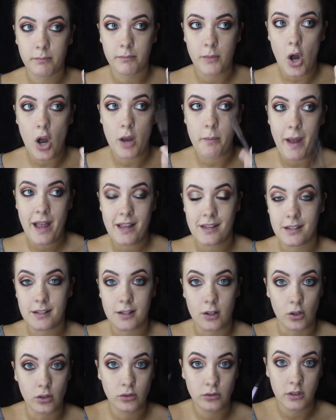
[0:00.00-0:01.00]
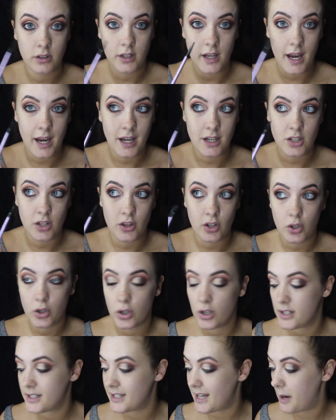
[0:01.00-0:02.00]
eye pencil into the
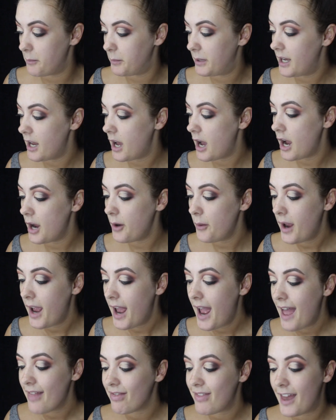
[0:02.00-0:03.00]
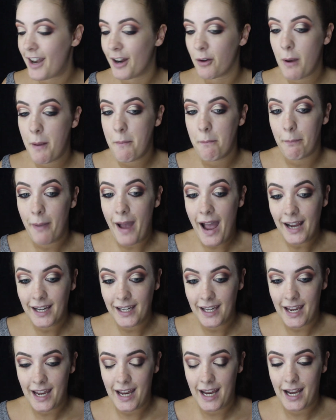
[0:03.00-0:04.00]
colours down below. Then I went
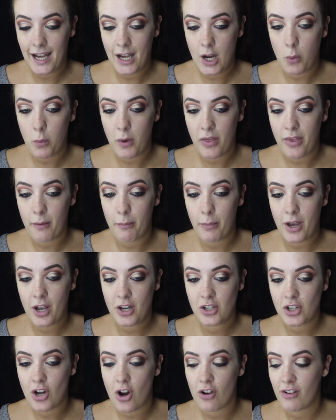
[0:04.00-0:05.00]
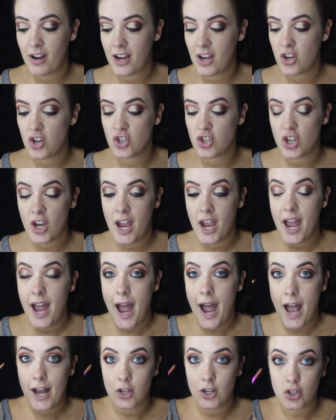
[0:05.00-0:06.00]
back in with the burnt orange
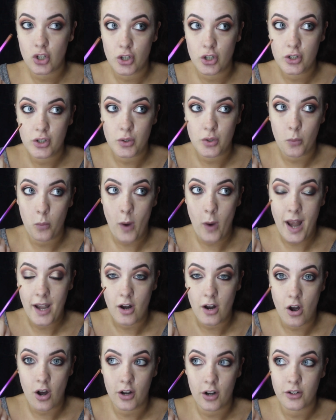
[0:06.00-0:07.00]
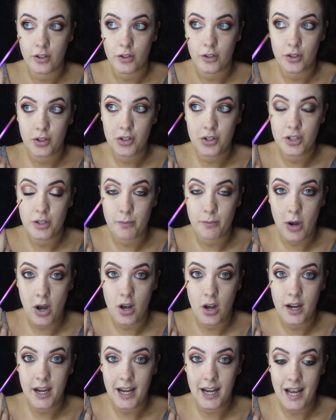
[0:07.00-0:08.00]
and just went on under
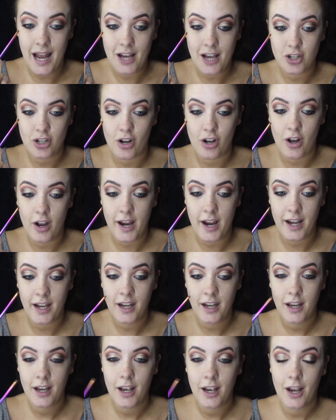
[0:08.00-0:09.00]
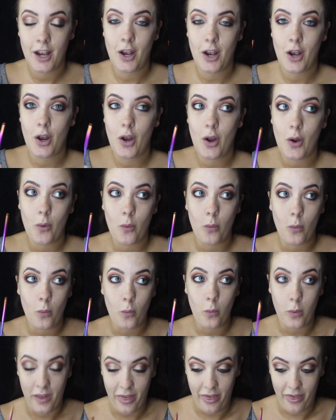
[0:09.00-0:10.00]
my lash line
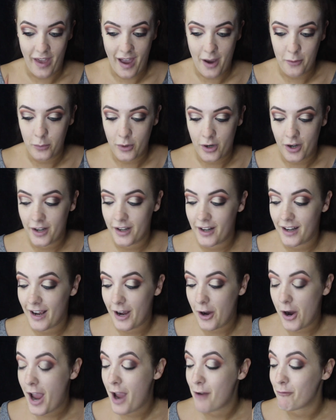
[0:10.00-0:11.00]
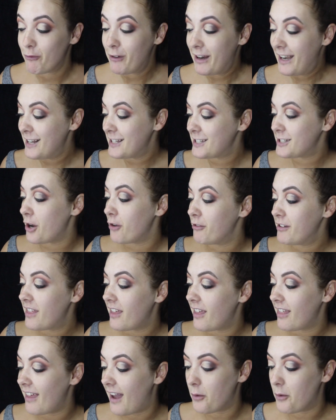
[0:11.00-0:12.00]
with that one. Now, I am really sorry
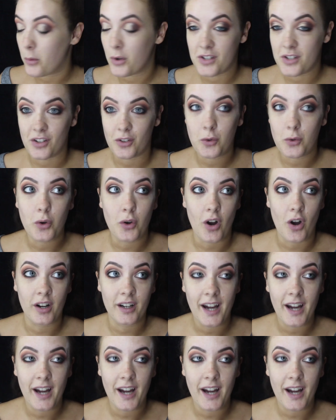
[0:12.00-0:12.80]
that that wasn't caught on